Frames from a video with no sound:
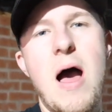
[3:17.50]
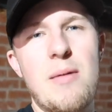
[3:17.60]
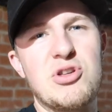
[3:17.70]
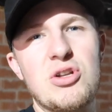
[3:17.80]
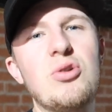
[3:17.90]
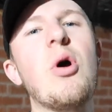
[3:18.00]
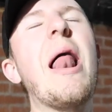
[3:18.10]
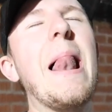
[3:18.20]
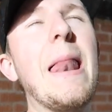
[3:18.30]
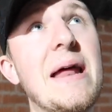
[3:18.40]

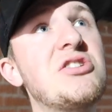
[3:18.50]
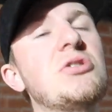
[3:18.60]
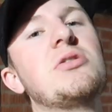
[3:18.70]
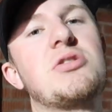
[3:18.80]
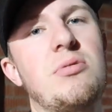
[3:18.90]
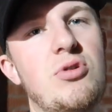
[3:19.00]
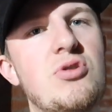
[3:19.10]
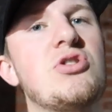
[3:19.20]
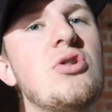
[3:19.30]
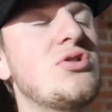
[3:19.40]
Absolute legends
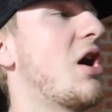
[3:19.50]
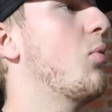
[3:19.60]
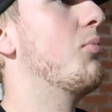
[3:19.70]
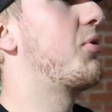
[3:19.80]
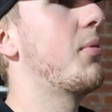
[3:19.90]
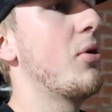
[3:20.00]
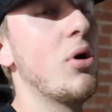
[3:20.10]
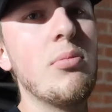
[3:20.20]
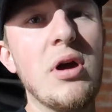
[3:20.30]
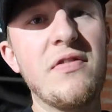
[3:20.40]
moose juice. I wouldn't
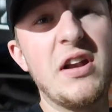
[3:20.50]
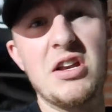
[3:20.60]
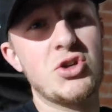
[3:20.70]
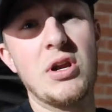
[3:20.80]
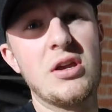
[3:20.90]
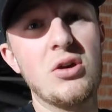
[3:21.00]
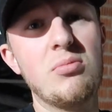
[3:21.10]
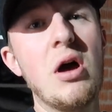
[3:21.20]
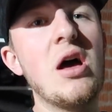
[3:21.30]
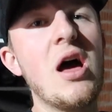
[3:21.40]
promote them if I didn't drink
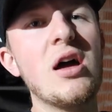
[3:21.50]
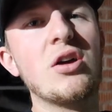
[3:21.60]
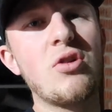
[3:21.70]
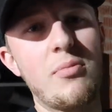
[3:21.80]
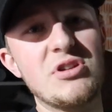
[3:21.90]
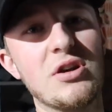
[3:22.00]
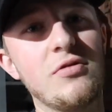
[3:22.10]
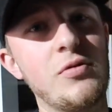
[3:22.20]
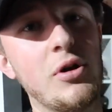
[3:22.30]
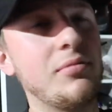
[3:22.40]
them. Grab
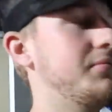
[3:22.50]
yourself one.